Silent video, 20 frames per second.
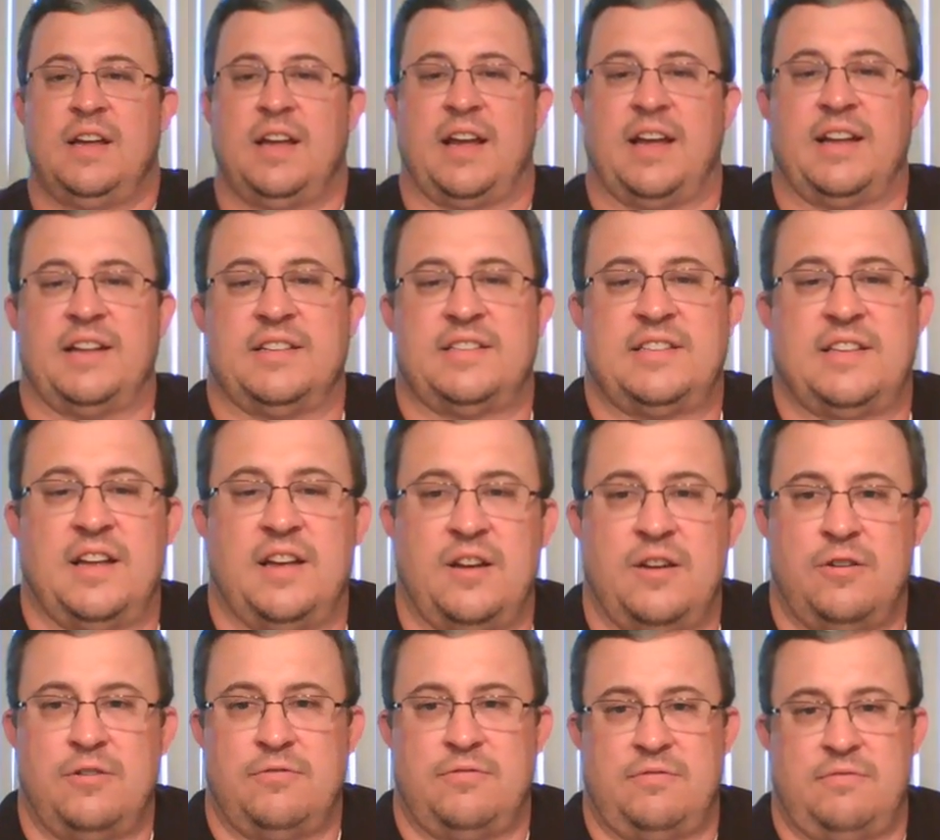And
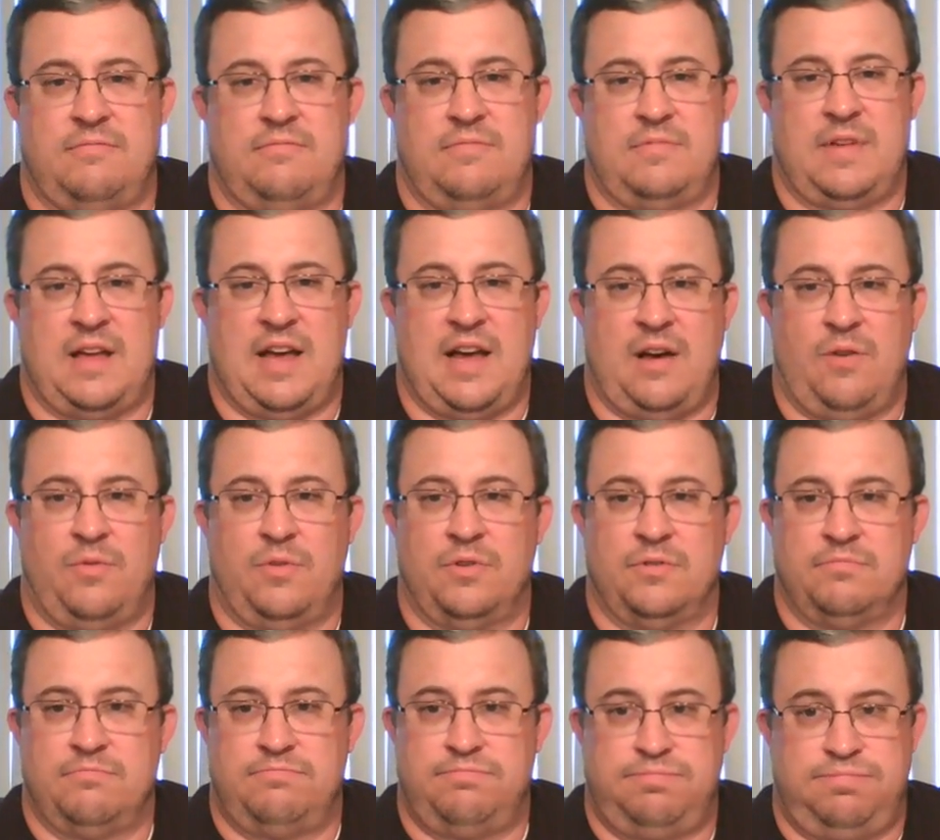so I
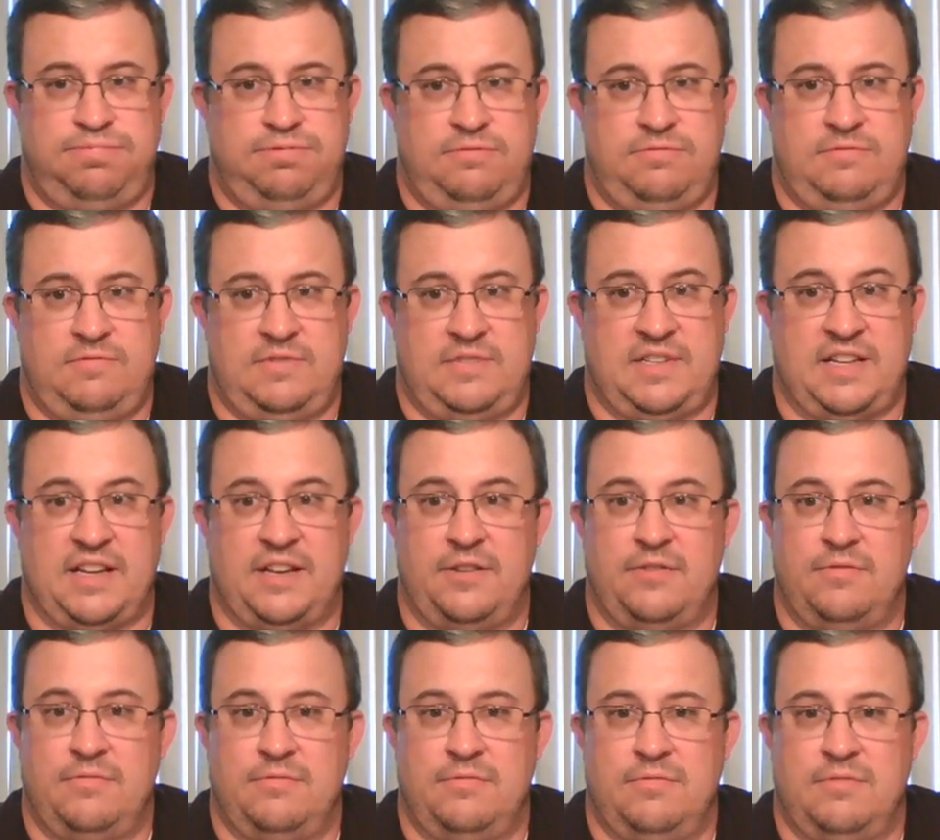will see
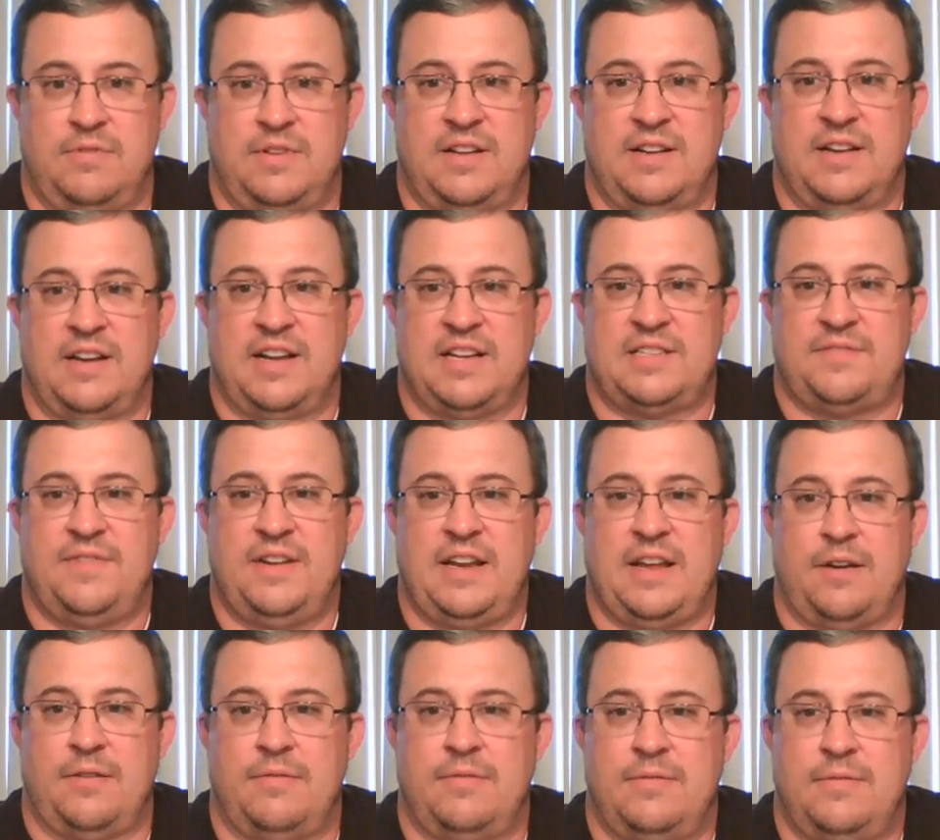you in the next video.